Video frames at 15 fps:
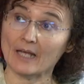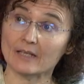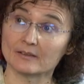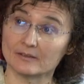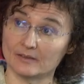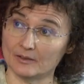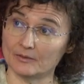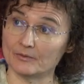
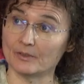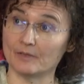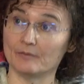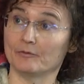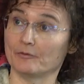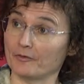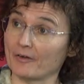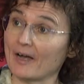
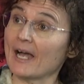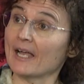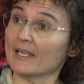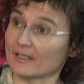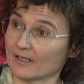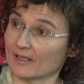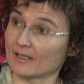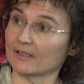proteins and the
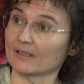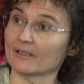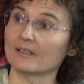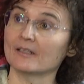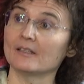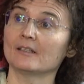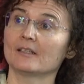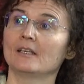
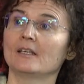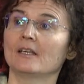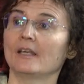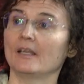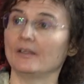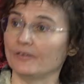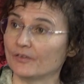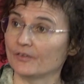accumulation of
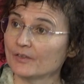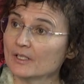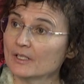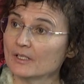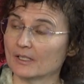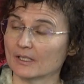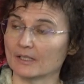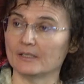amyloids, for
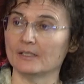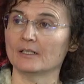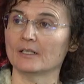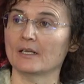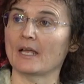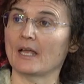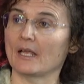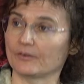instance,
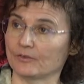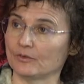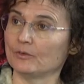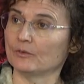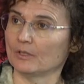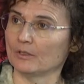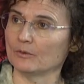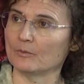related to
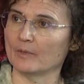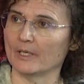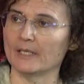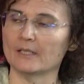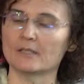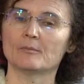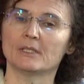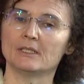Alzheimer,
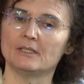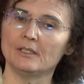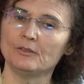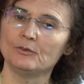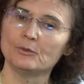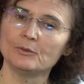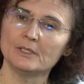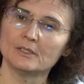
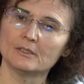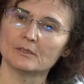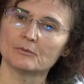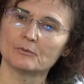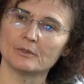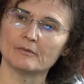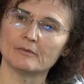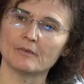happens
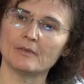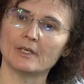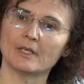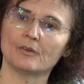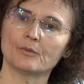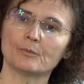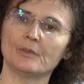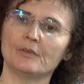
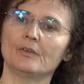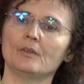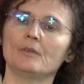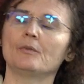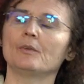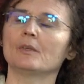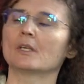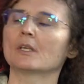with
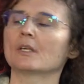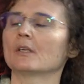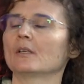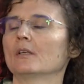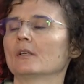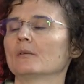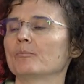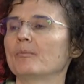neuronal
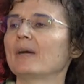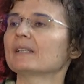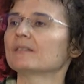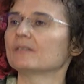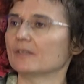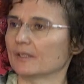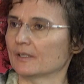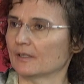activity,
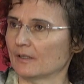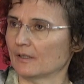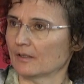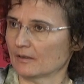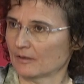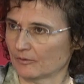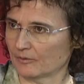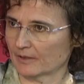
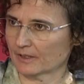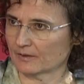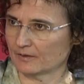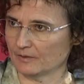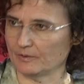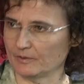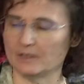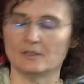and with
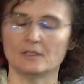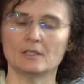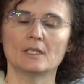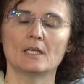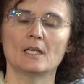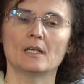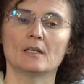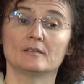sleep
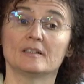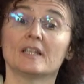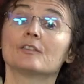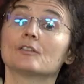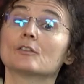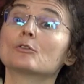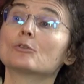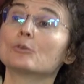deprivation, the
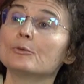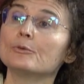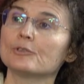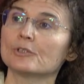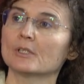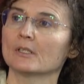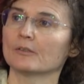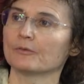accumulation of
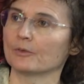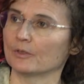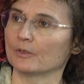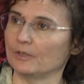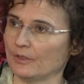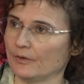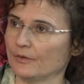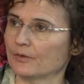amyloid
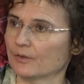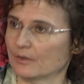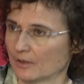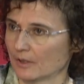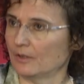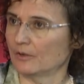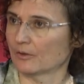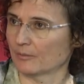
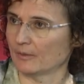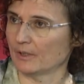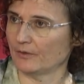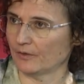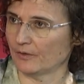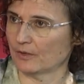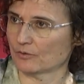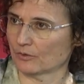increases.
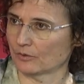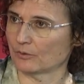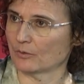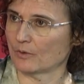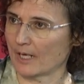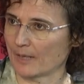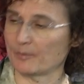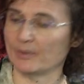And so
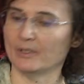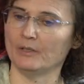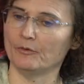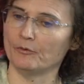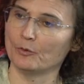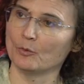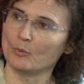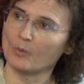sleep, from
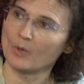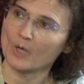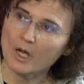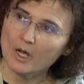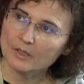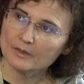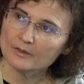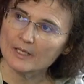that of
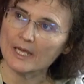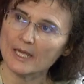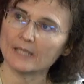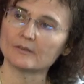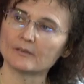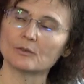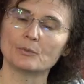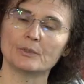view,
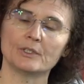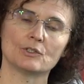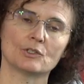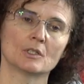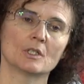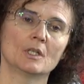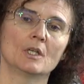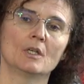helps
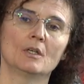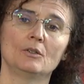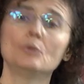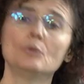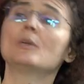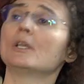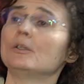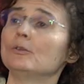to
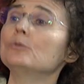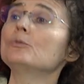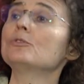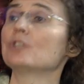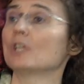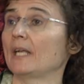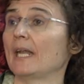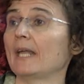remove
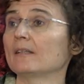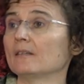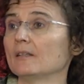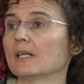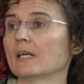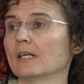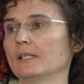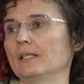
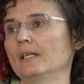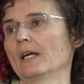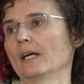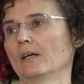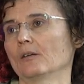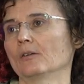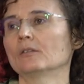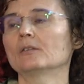that
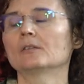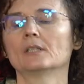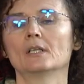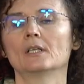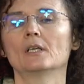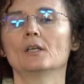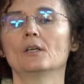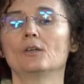toxic
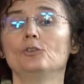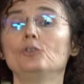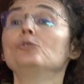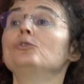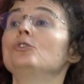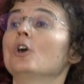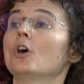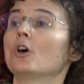
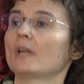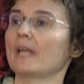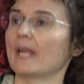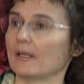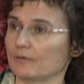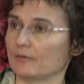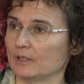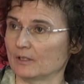
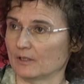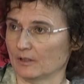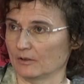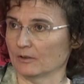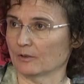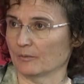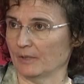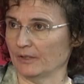
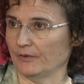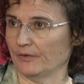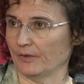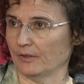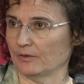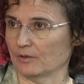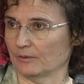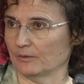accumulation. Now,
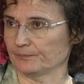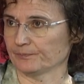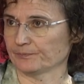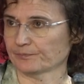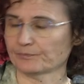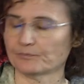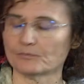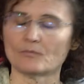whether
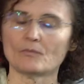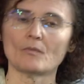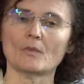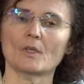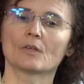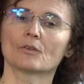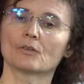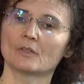this is
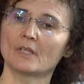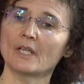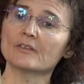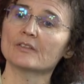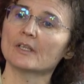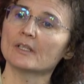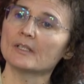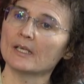what, at
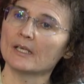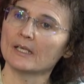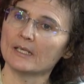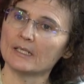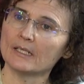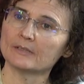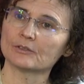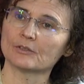the end,
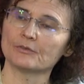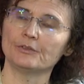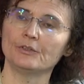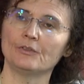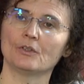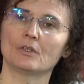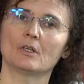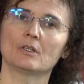
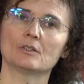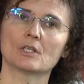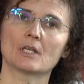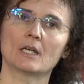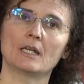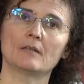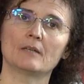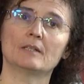the
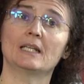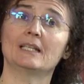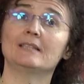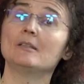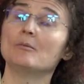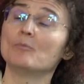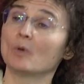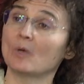only
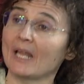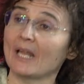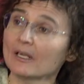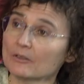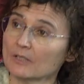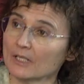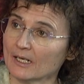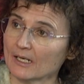way
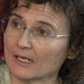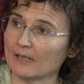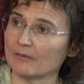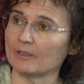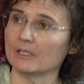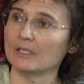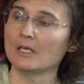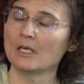sleep
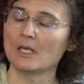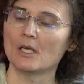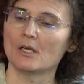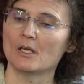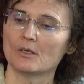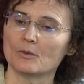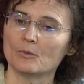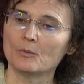actually
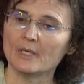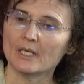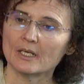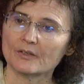helps,